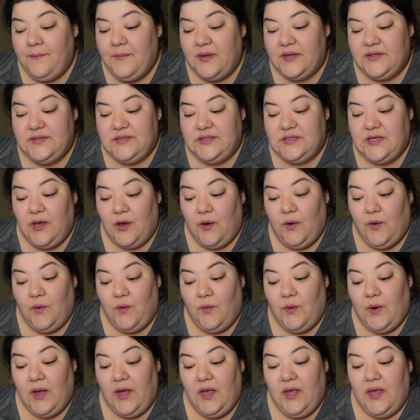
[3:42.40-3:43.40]

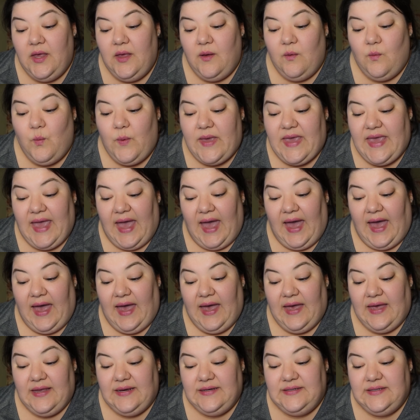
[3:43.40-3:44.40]
so we
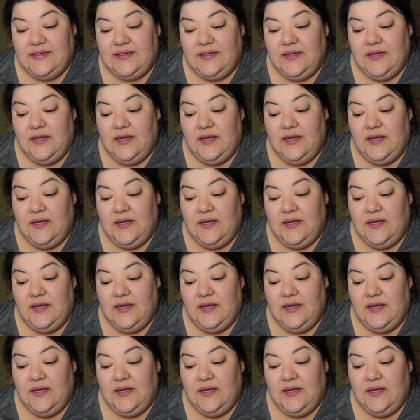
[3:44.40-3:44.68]
had